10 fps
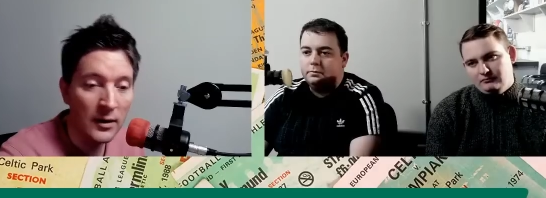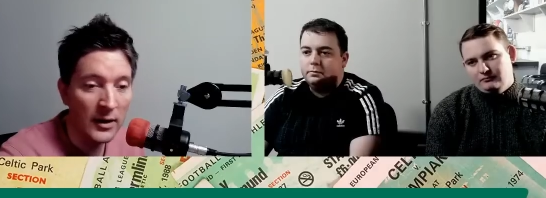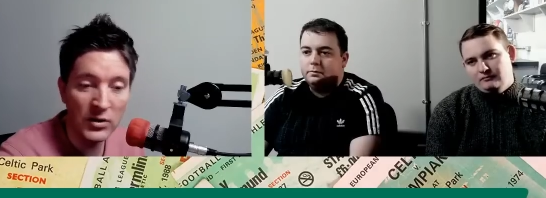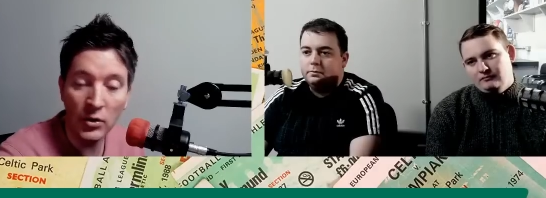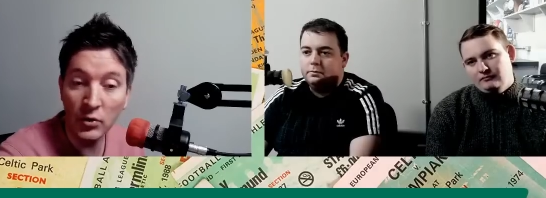
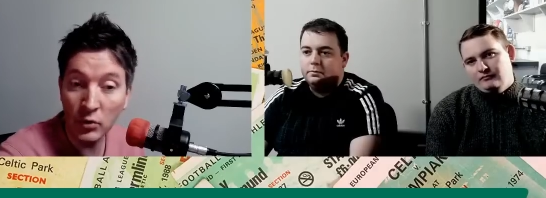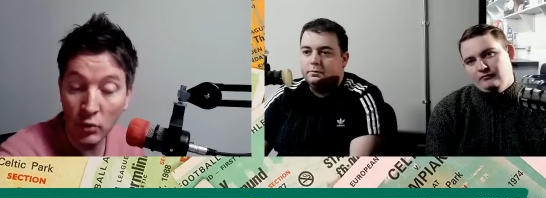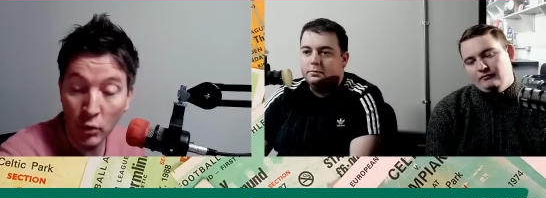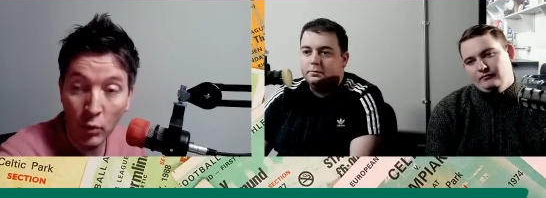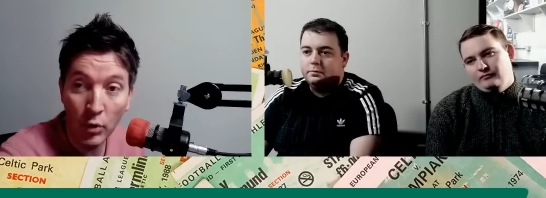Speaker 1: It's an
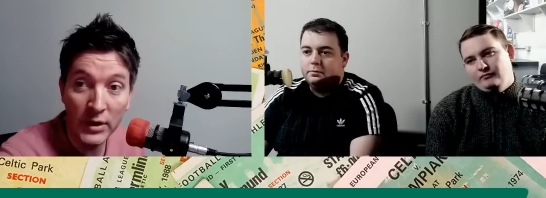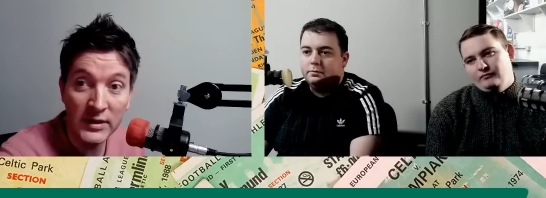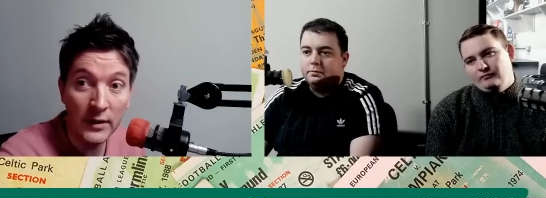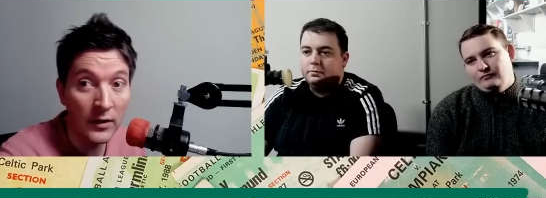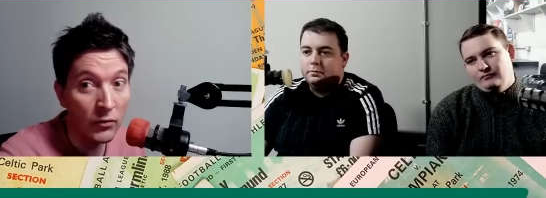unknown
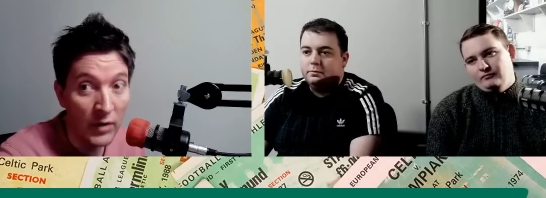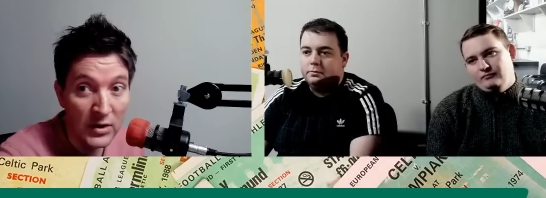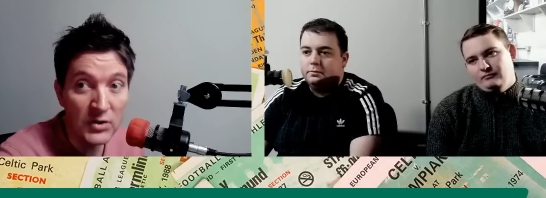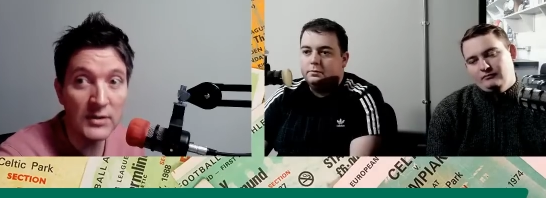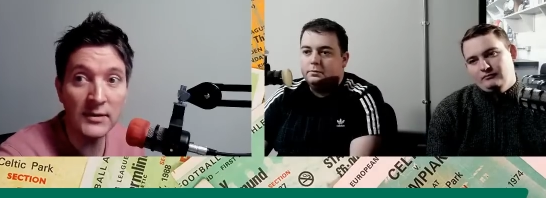quantity that
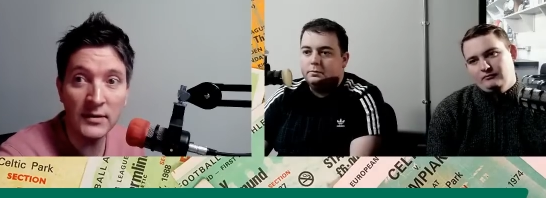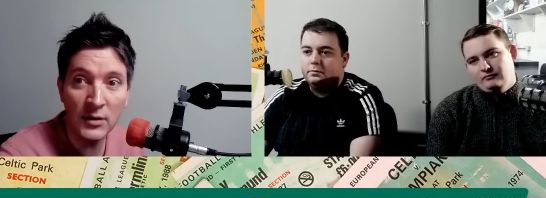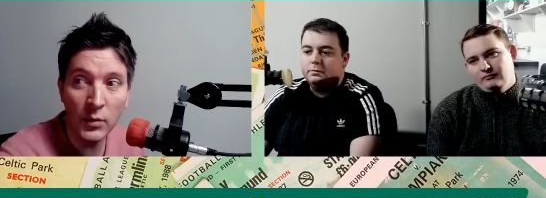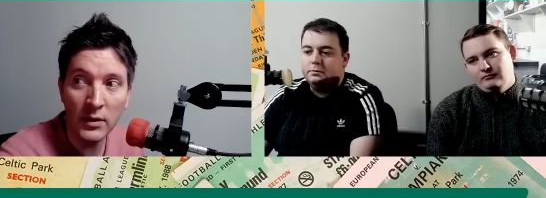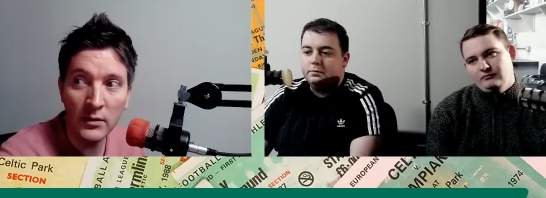Rangers need to
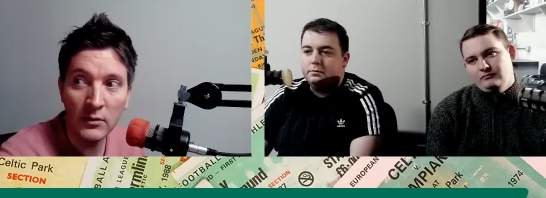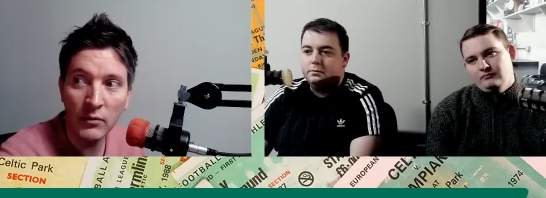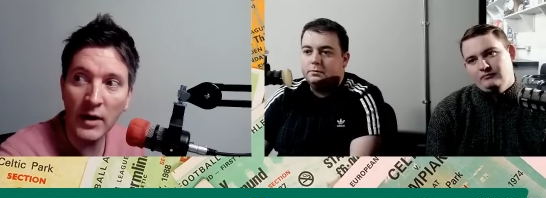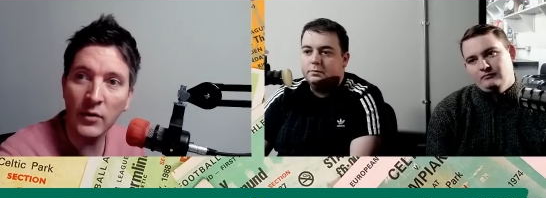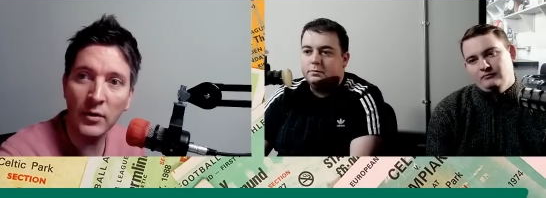deal with
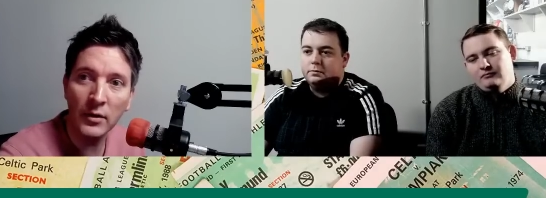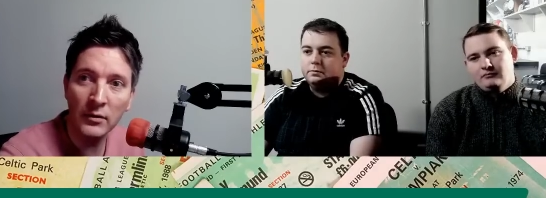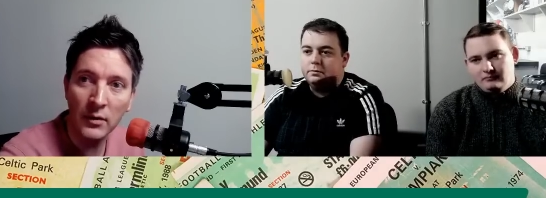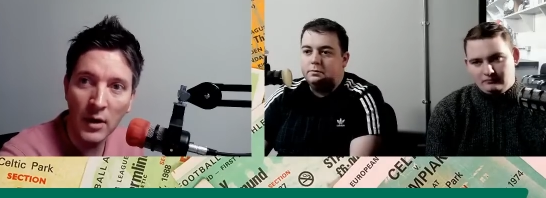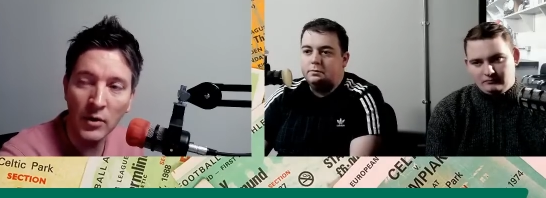rather than
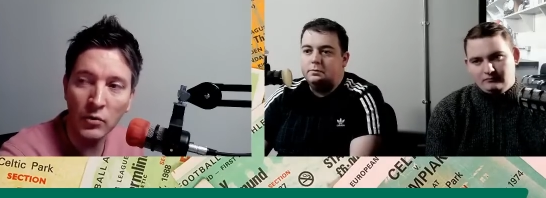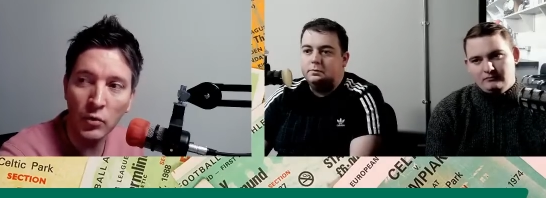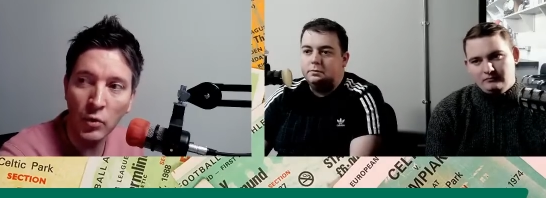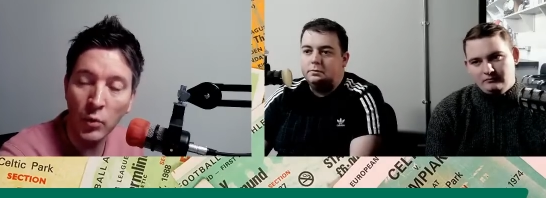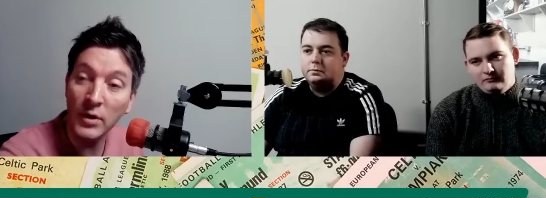an
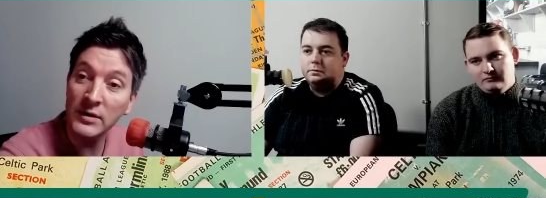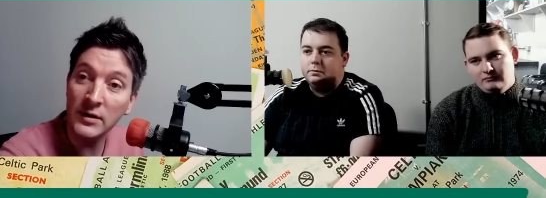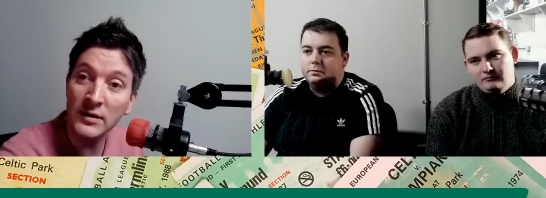unknown quantity that